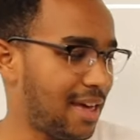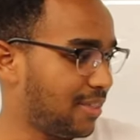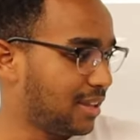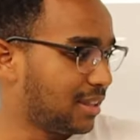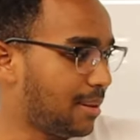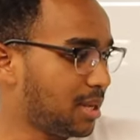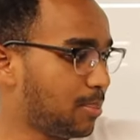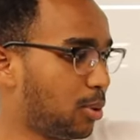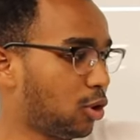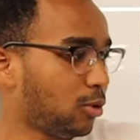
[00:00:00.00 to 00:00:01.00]
and then let me
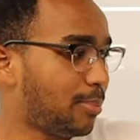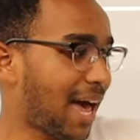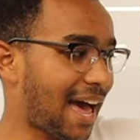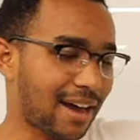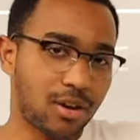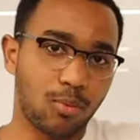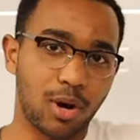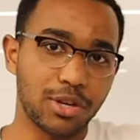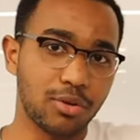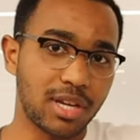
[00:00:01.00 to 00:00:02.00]
pull back
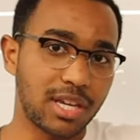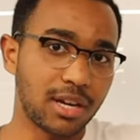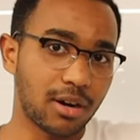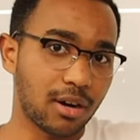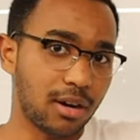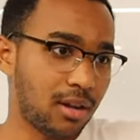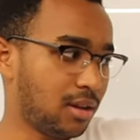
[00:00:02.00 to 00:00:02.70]
one unit here,